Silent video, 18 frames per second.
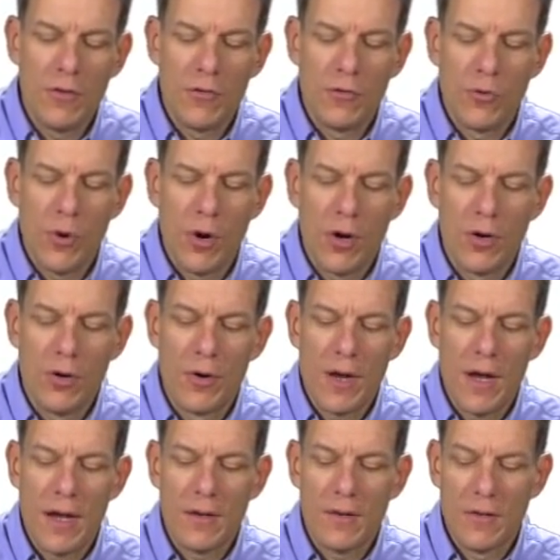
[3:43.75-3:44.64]
strong or
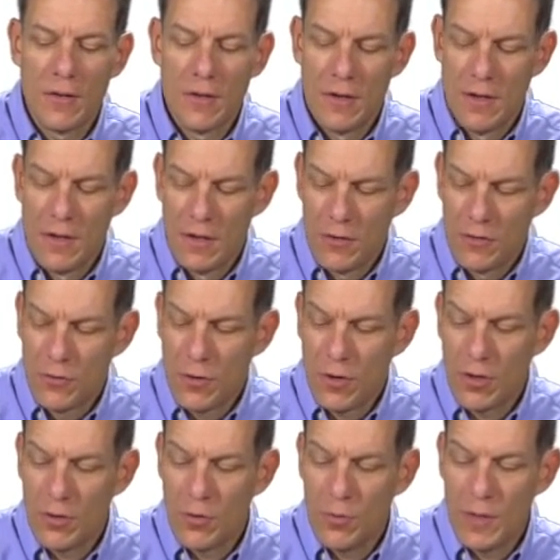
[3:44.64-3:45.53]
not,
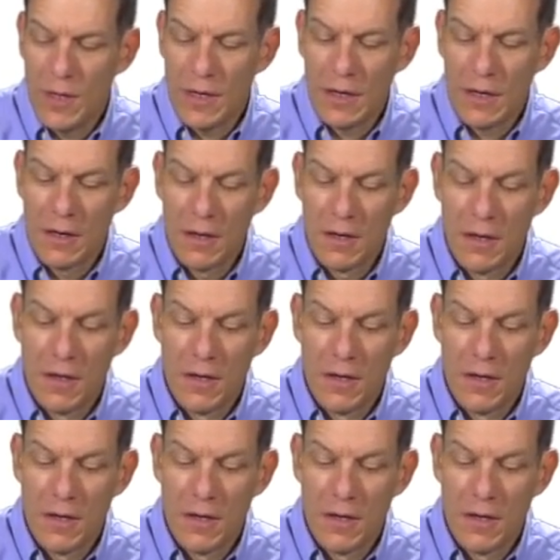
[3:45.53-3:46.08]
strong or weak.